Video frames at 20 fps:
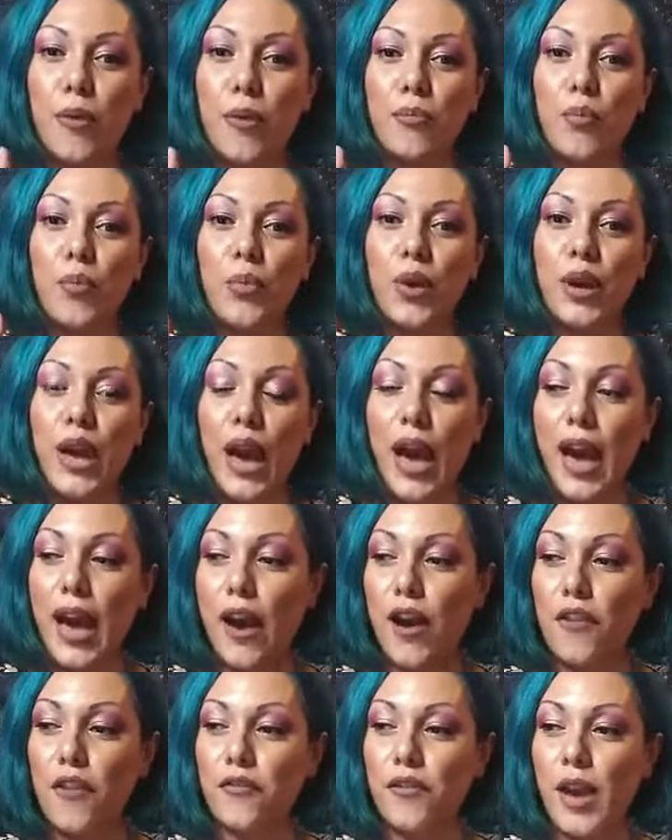we
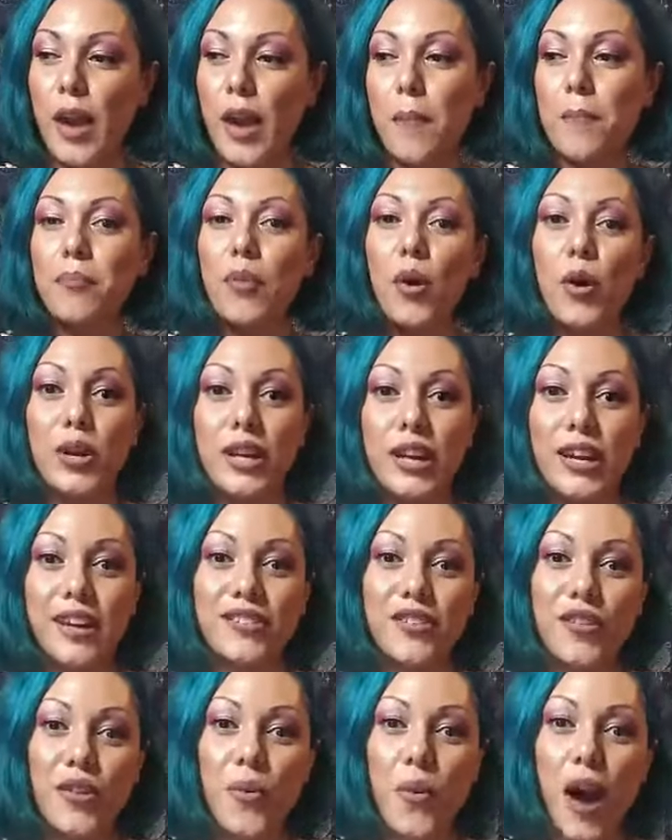have embodied
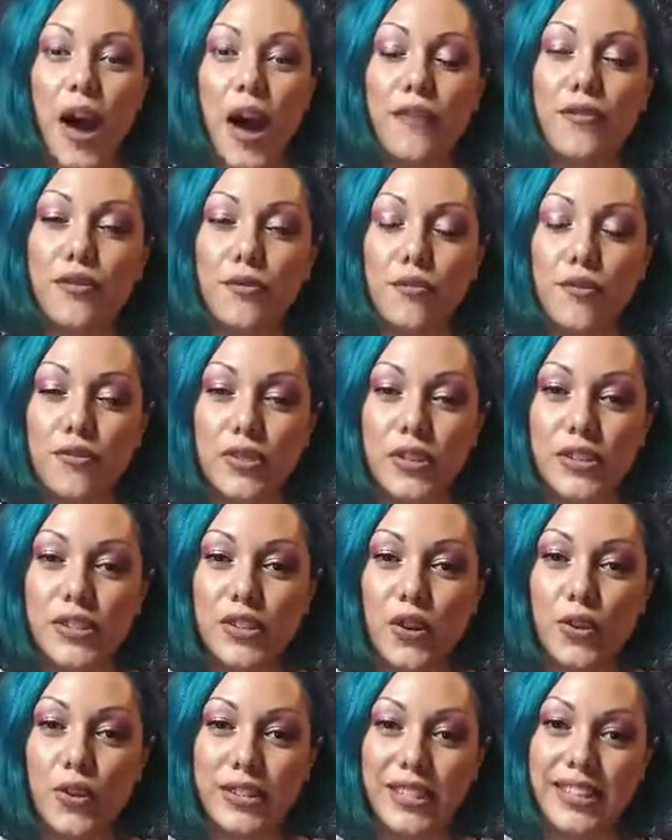the wife through this
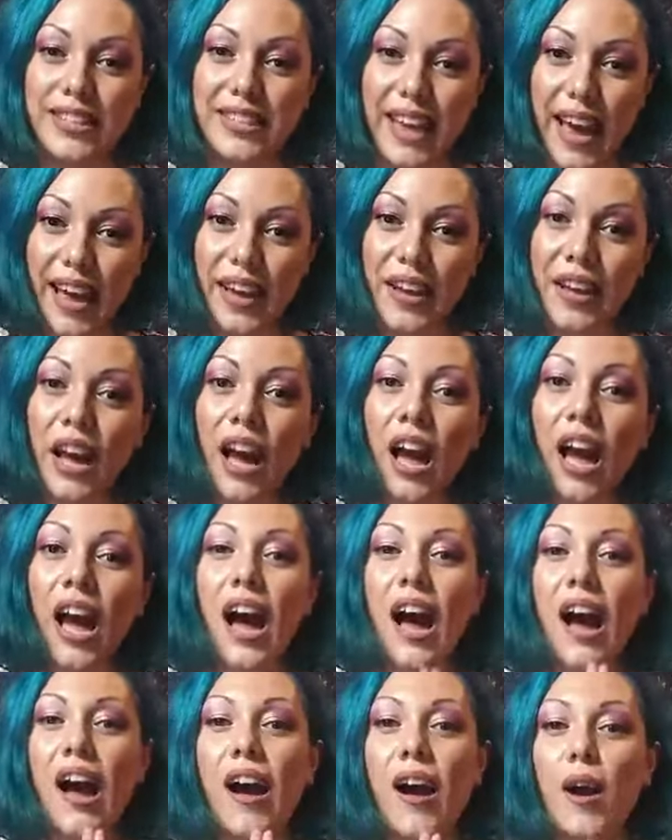song today,
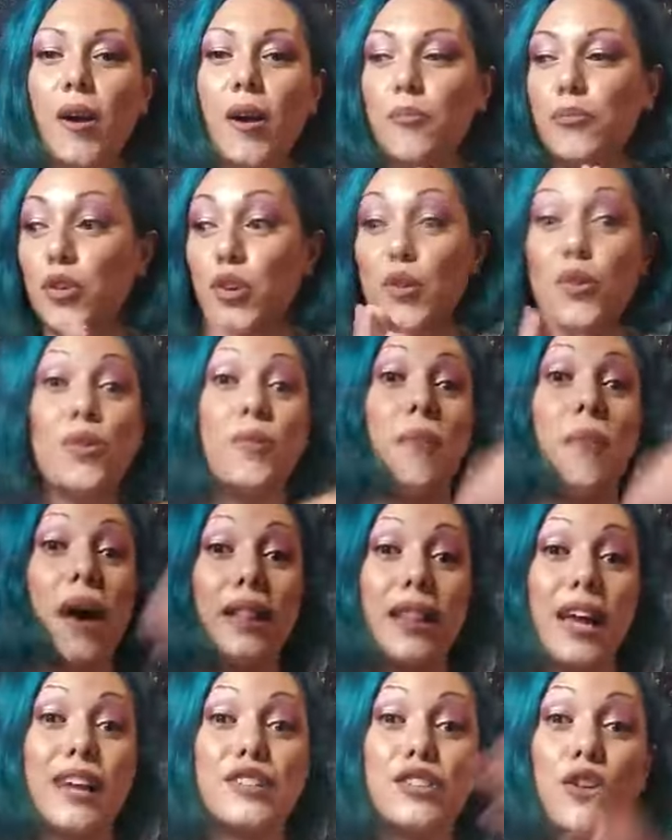you might
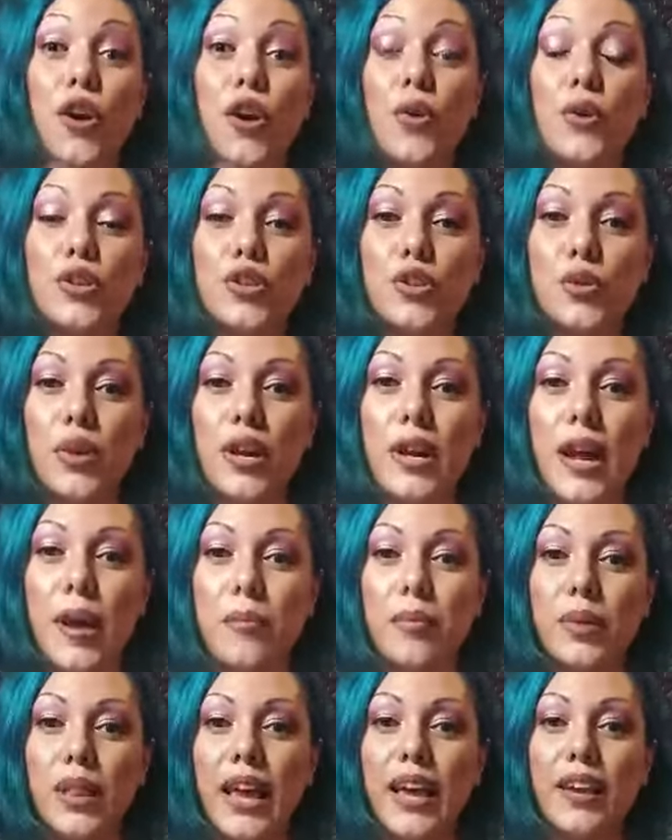like to go and do it
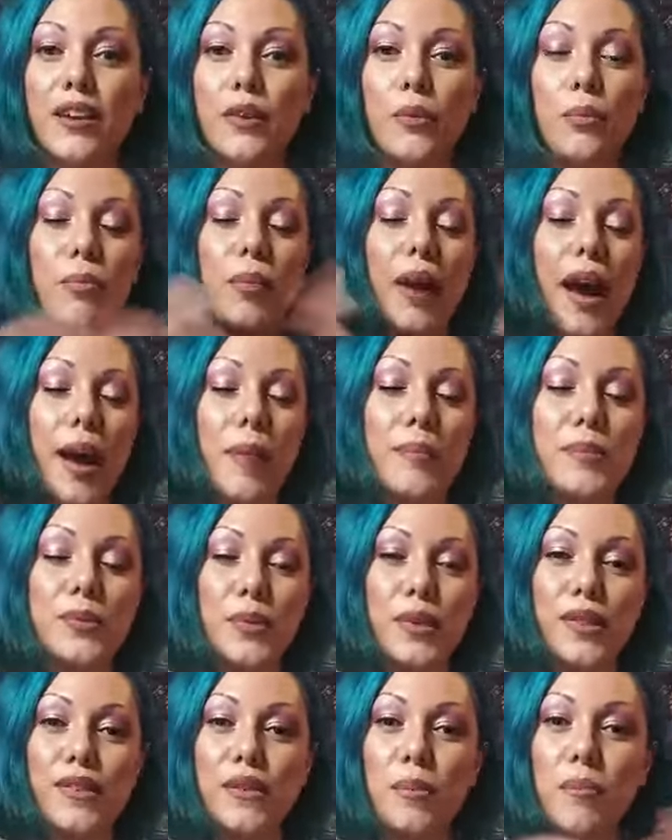and play it perhaps
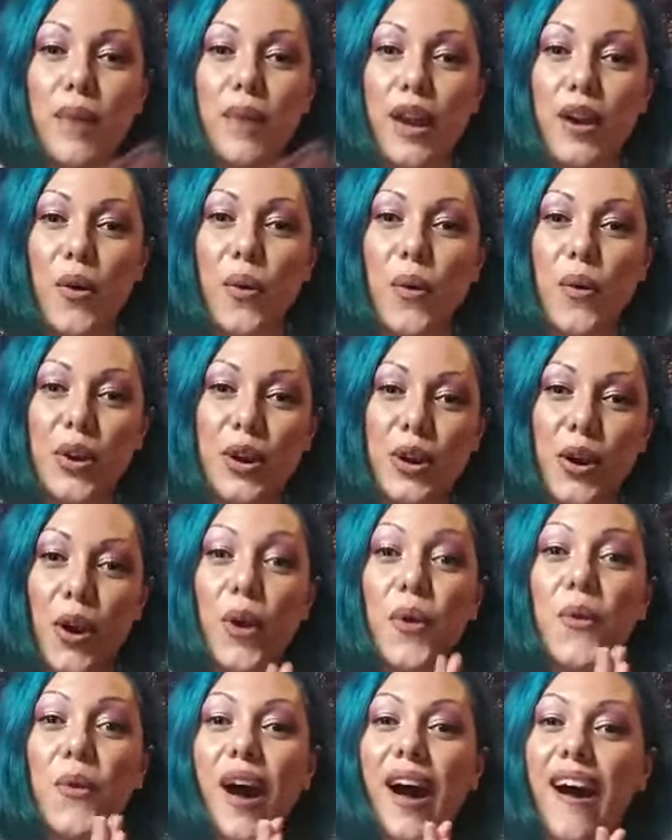with some better
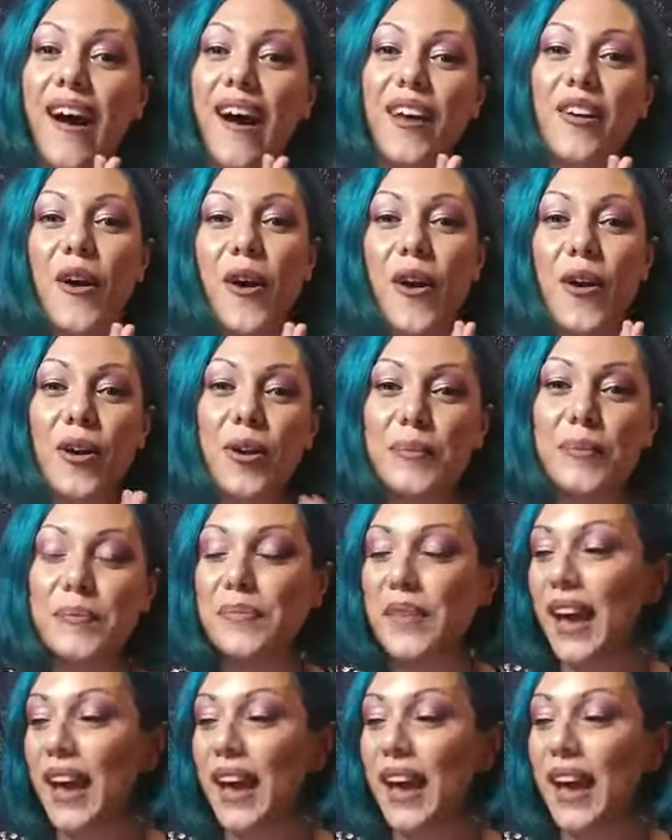audio at home.